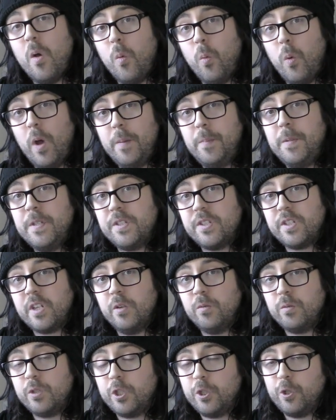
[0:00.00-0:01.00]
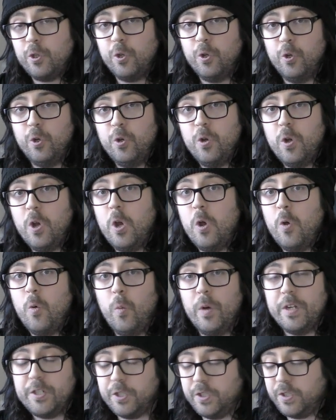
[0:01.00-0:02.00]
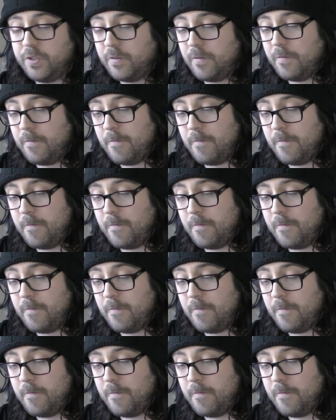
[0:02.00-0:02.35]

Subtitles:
Weapon skill 2, which is